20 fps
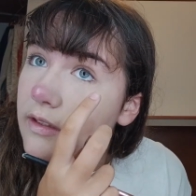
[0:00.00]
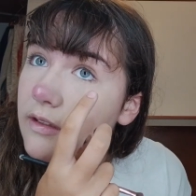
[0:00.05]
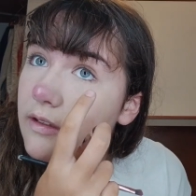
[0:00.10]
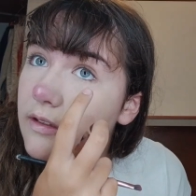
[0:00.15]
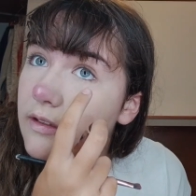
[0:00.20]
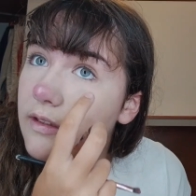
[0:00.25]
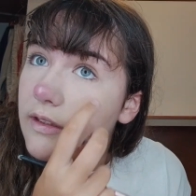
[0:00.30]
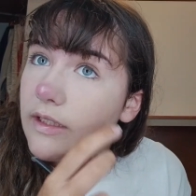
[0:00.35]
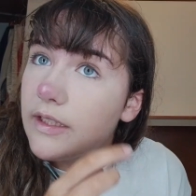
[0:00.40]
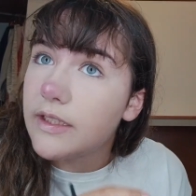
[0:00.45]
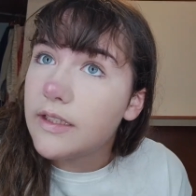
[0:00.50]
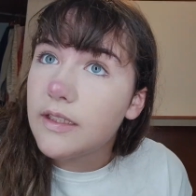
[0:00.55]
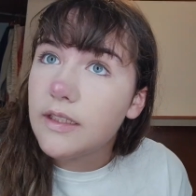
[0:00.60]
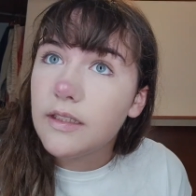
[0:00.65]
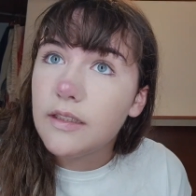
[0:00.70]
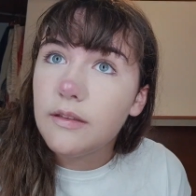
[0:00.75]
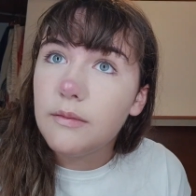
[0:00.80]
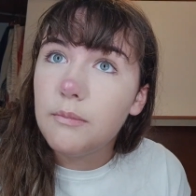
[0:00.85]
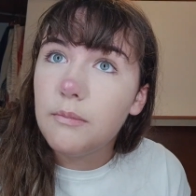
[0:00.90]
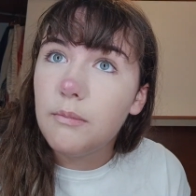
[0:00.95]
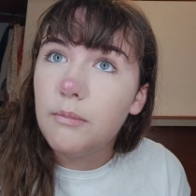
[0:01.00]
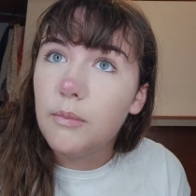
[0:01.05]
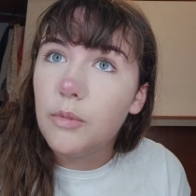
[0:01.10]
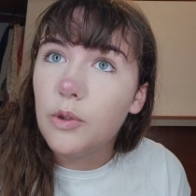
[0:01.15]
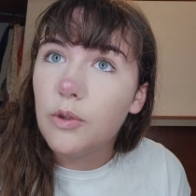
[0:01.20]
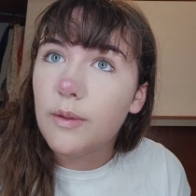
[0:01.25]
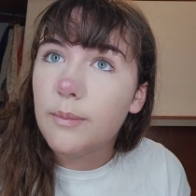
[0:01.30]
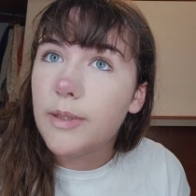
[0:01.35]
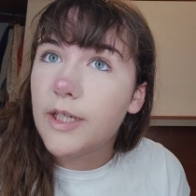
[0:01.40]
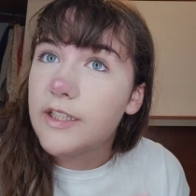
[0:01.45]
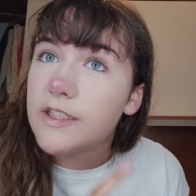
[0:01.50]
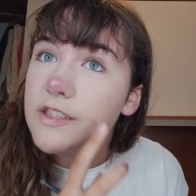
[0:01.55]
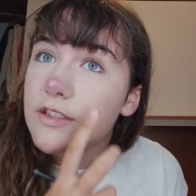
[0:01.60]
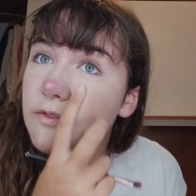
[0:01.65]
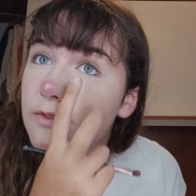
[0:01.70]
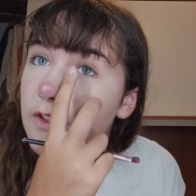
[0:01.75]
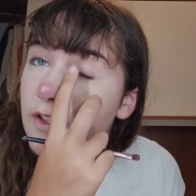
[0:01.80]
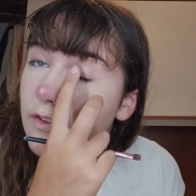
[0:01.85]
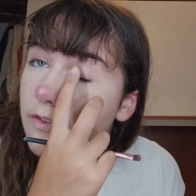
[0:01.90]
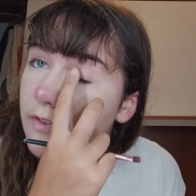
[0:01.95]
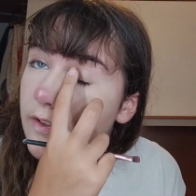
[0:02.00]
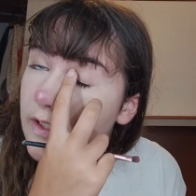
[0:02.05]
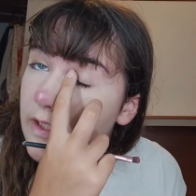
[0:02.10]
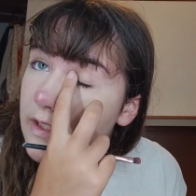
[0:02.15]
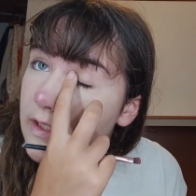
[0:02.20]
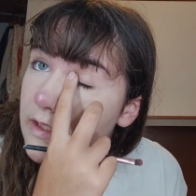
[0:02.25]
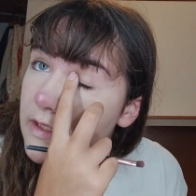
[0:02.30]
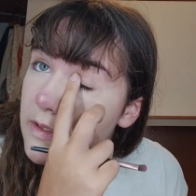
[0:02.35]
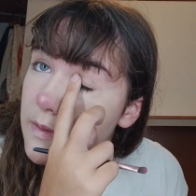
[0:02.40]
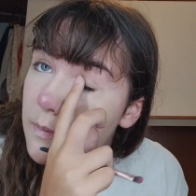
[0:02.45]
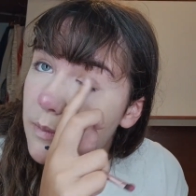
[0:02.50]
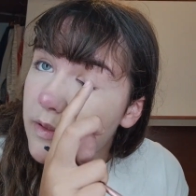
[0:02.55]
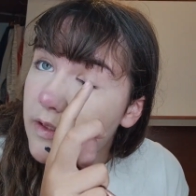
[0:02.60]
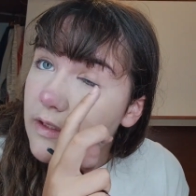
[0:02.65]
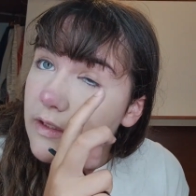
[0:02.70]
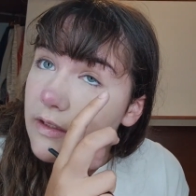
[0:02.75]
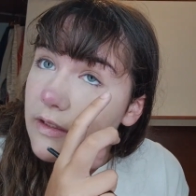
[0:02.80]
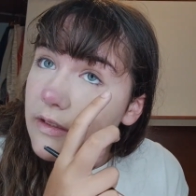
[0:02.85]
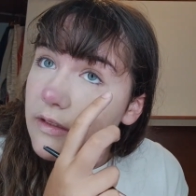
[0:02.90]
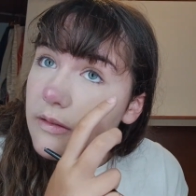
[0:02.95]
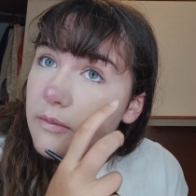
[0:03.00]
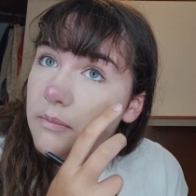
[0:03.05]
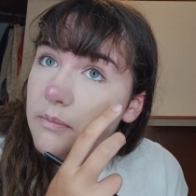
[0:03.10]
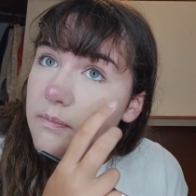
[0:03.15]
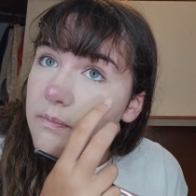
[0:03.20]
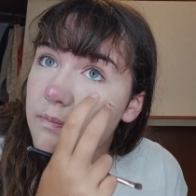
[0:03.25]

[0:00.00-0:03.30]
on like more parts of their face, but